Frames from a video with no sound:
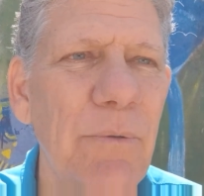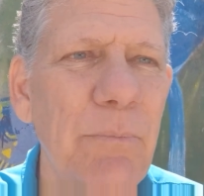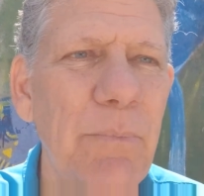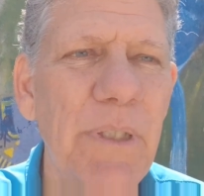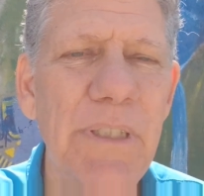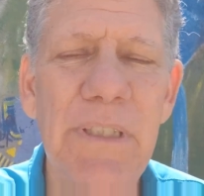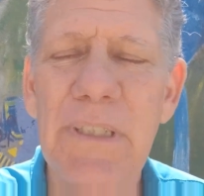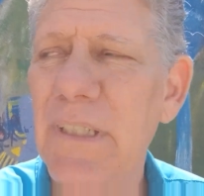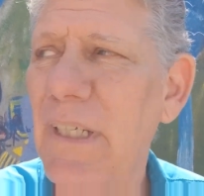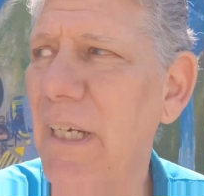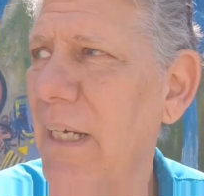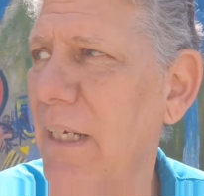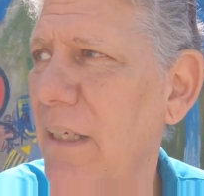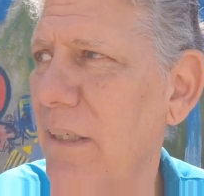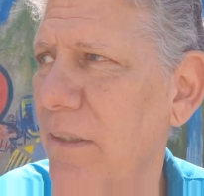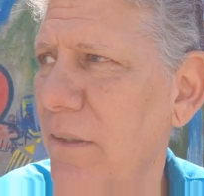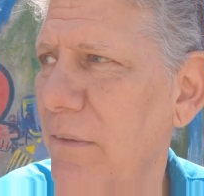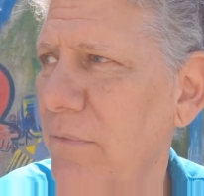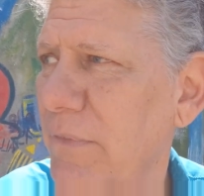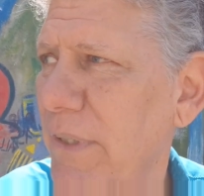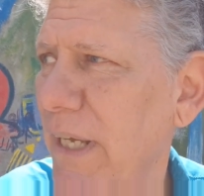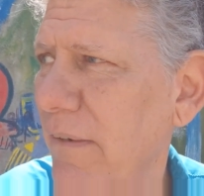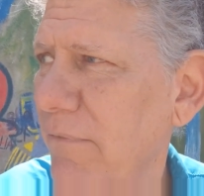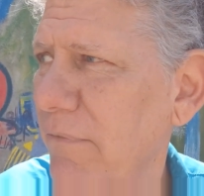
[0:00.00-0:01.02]
But
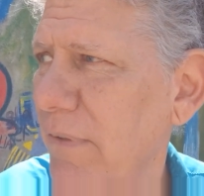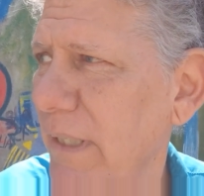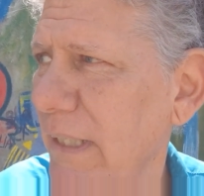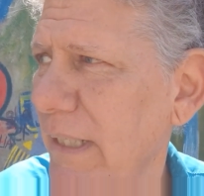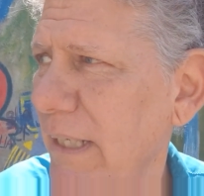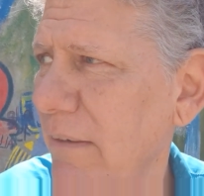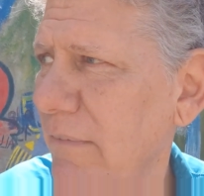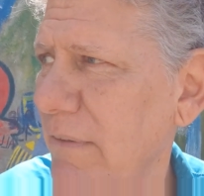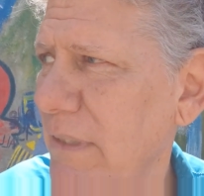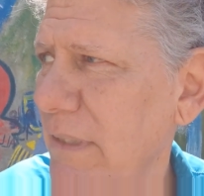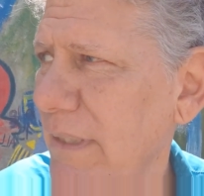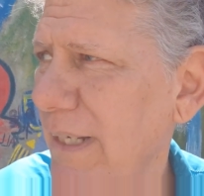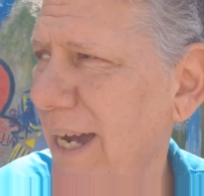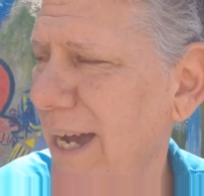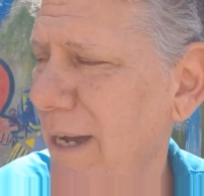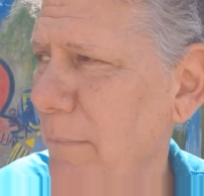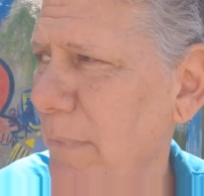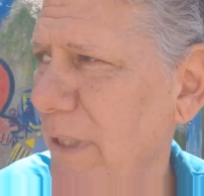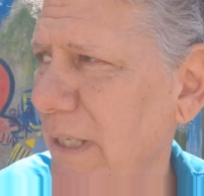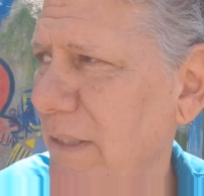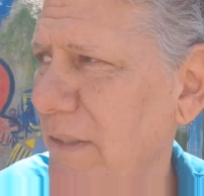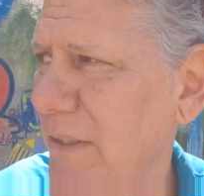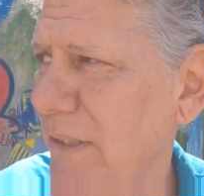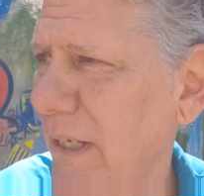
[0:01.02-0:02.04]
definitely give us
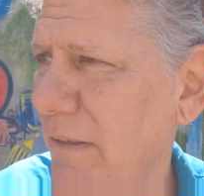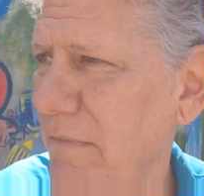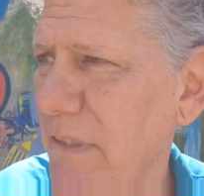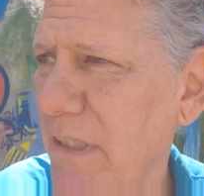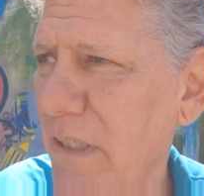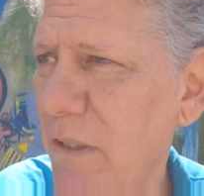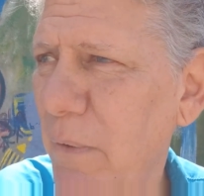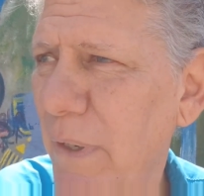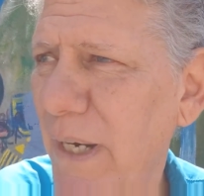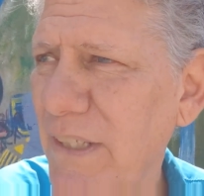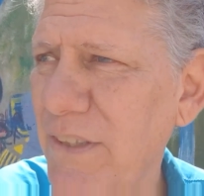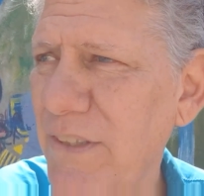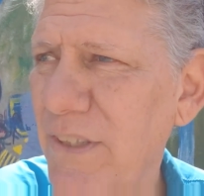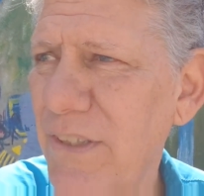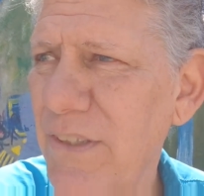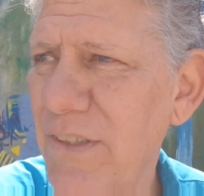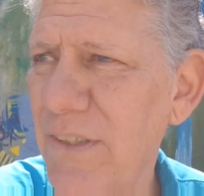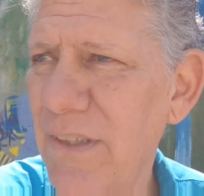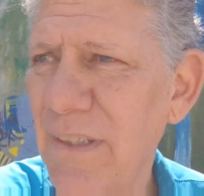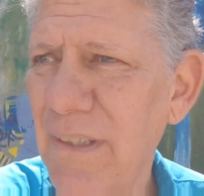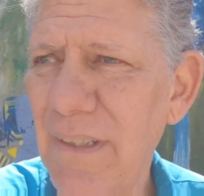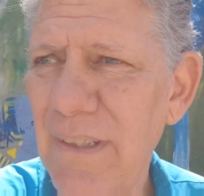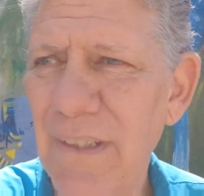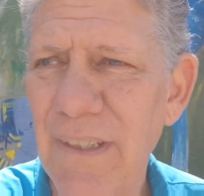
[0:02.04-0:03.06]
comments, give us
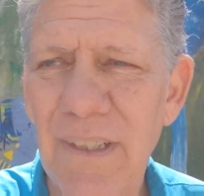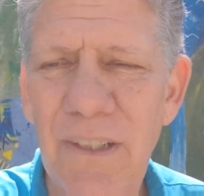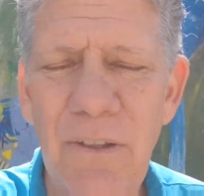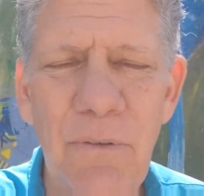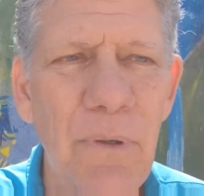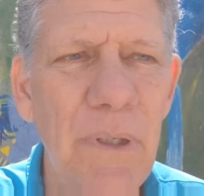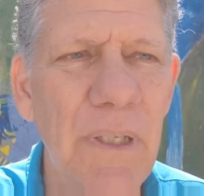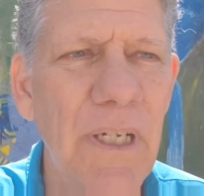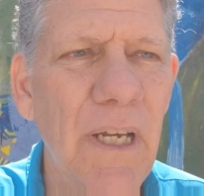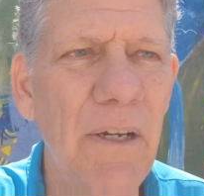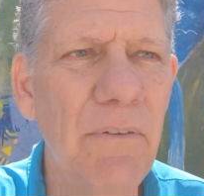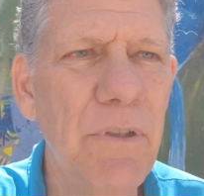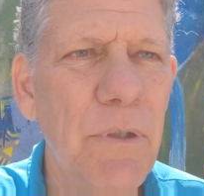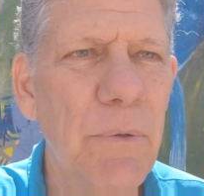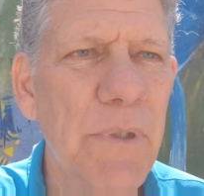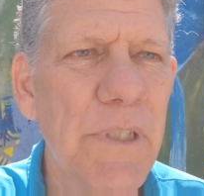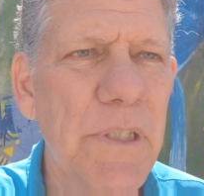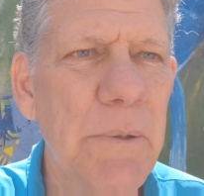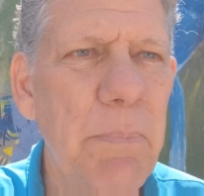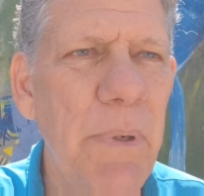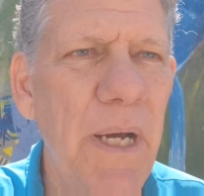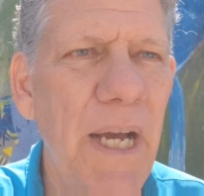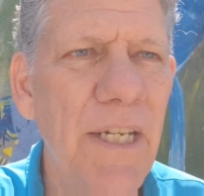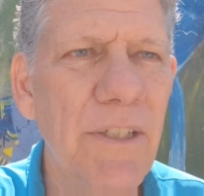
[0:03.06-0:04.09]
questions. We love to
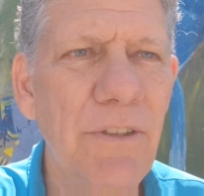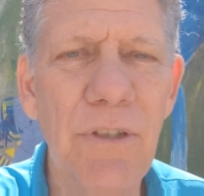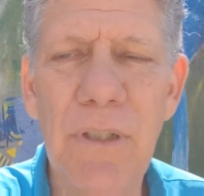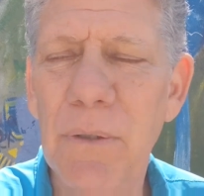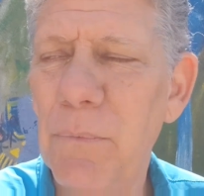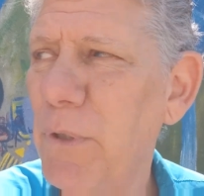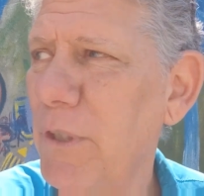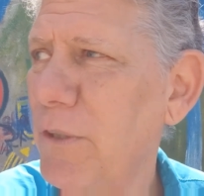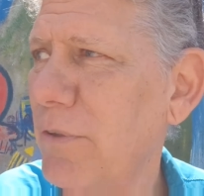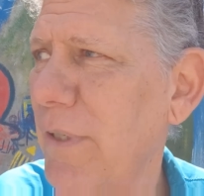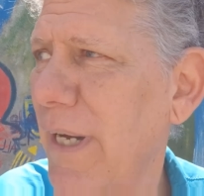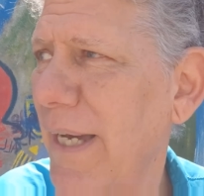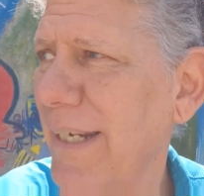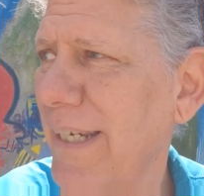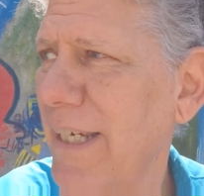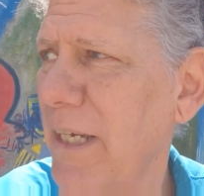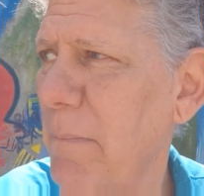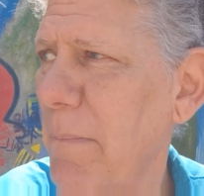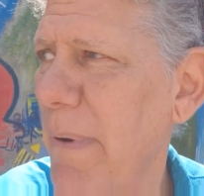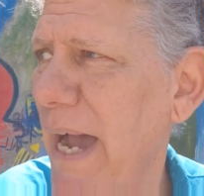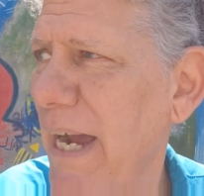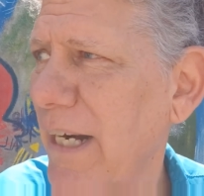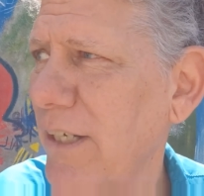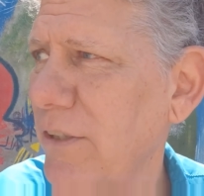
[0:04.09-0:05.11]
respond to them. We try to
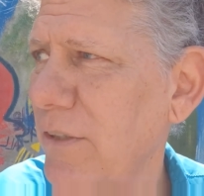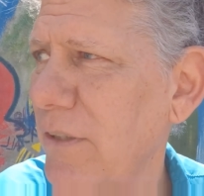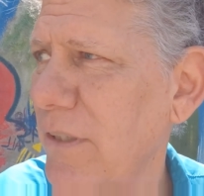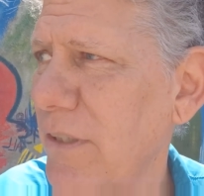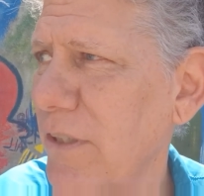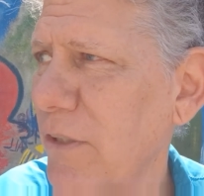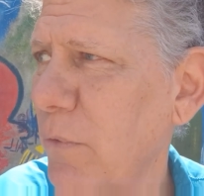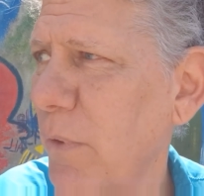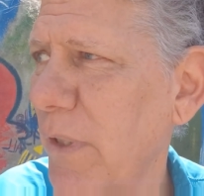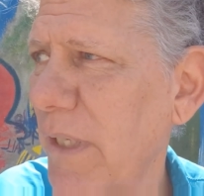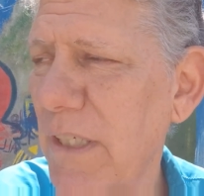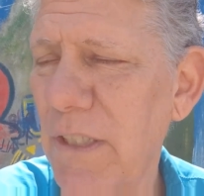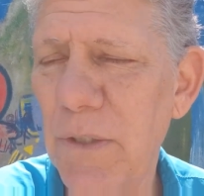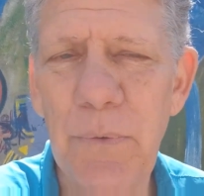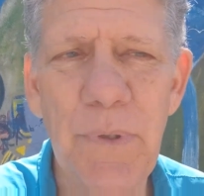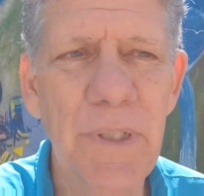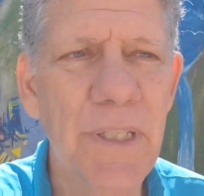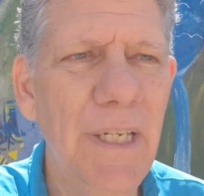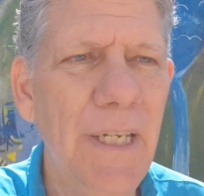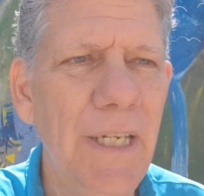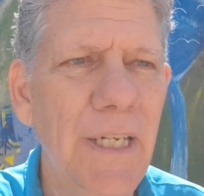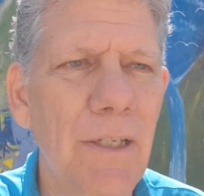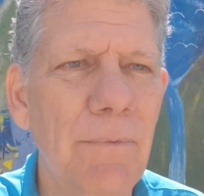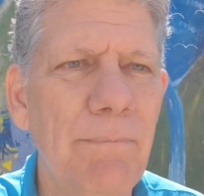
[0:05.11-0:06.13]
get back to you as quick as we
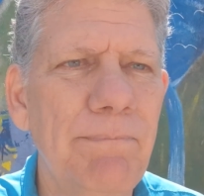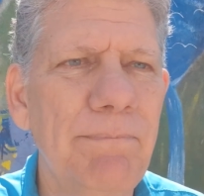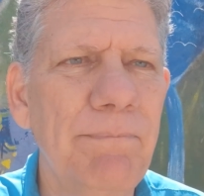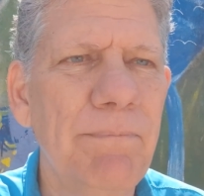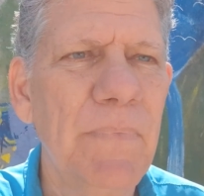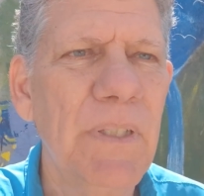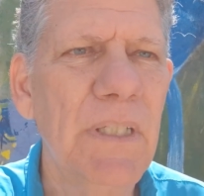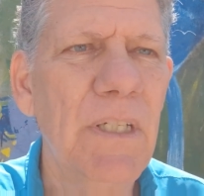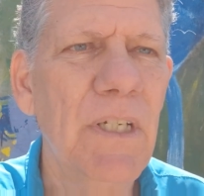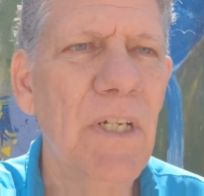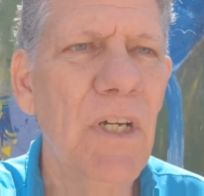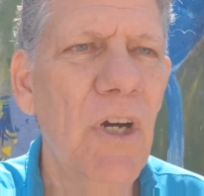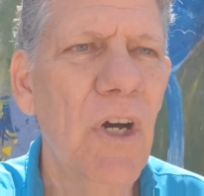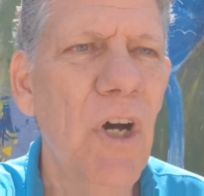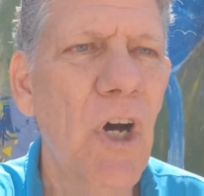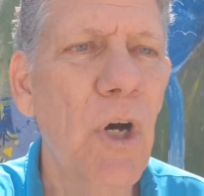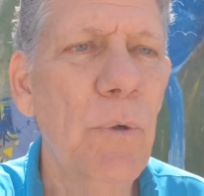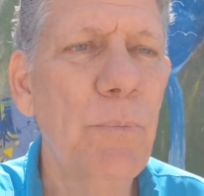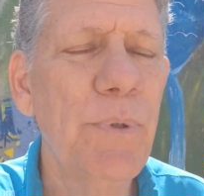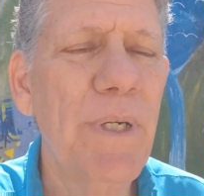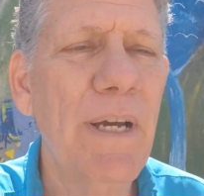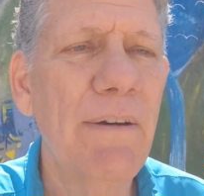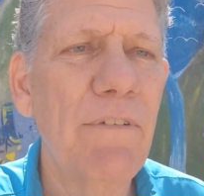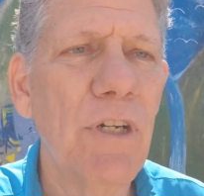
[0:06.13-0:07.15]
can.
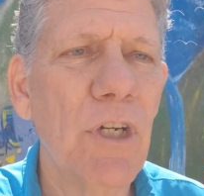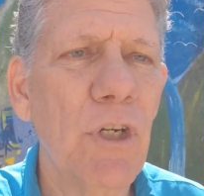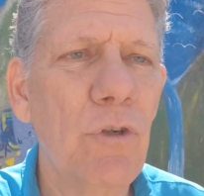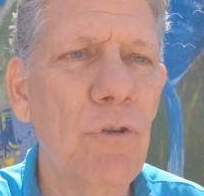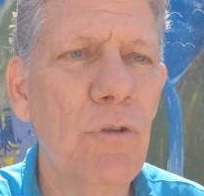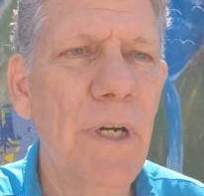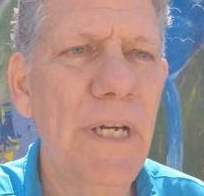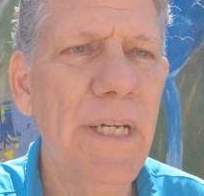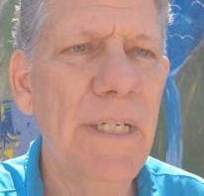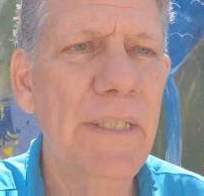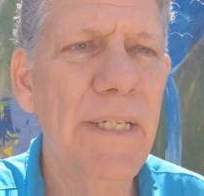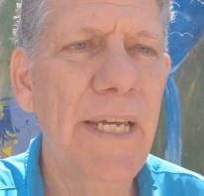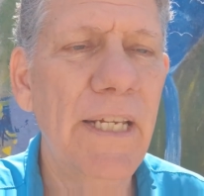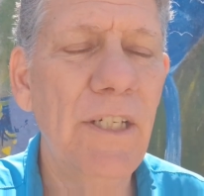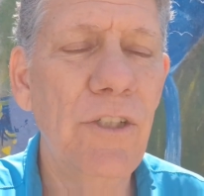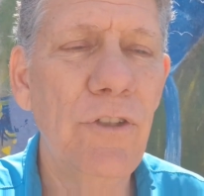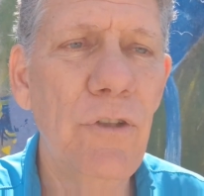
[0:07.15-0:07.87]
Hope you're having a great day.